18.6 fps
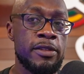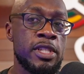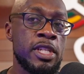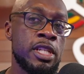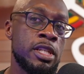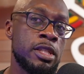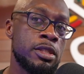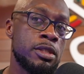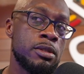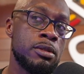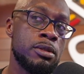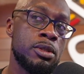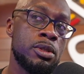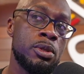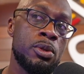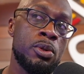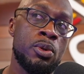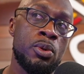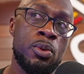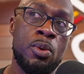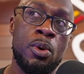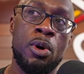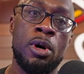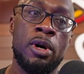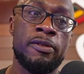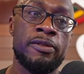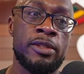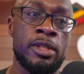seen it too
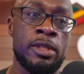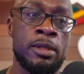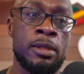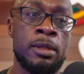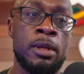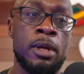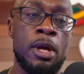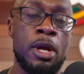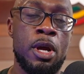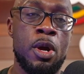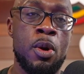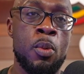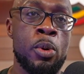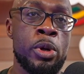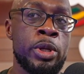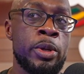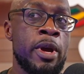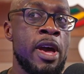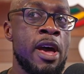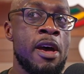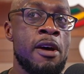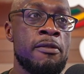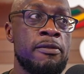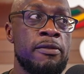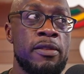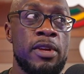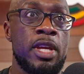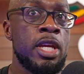often where you
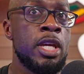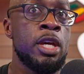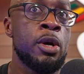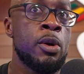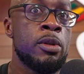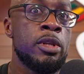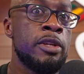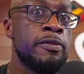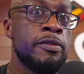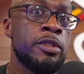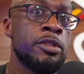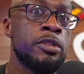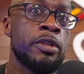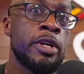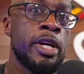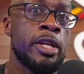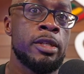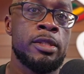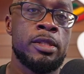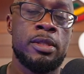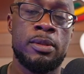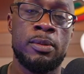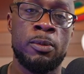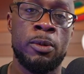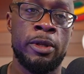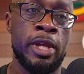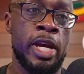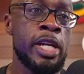have ego lifting trainers
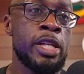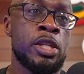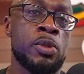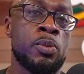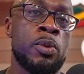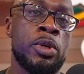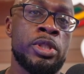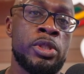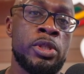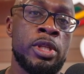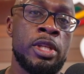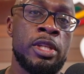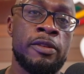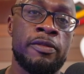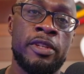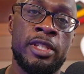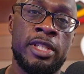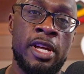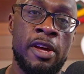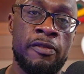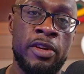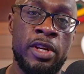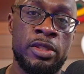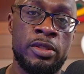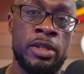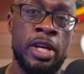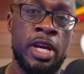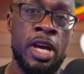where they just want you to lift as heavy
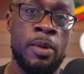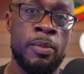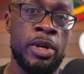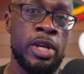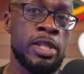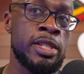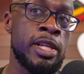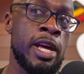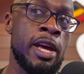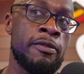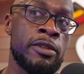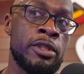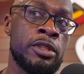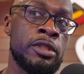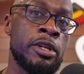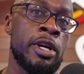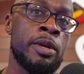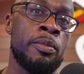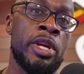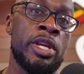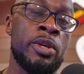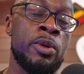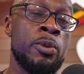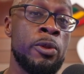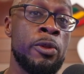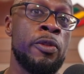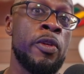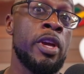as you can because they have to try and make
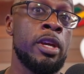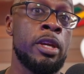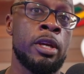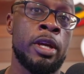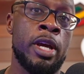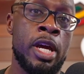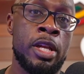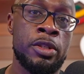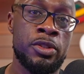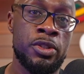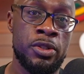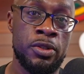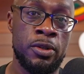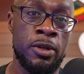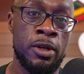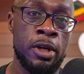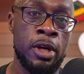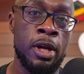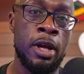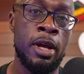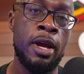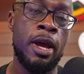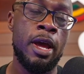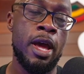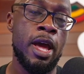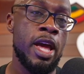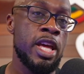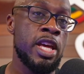you think you're getting stronger,
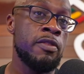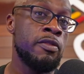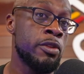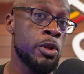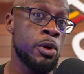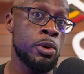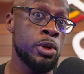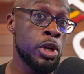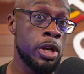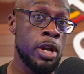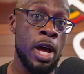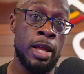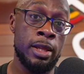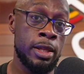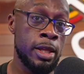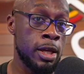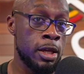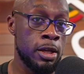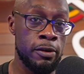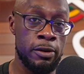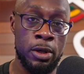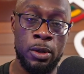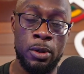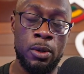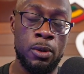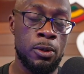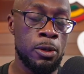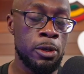even though you're not thinking of your
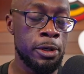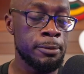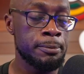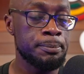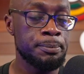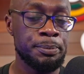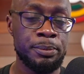core.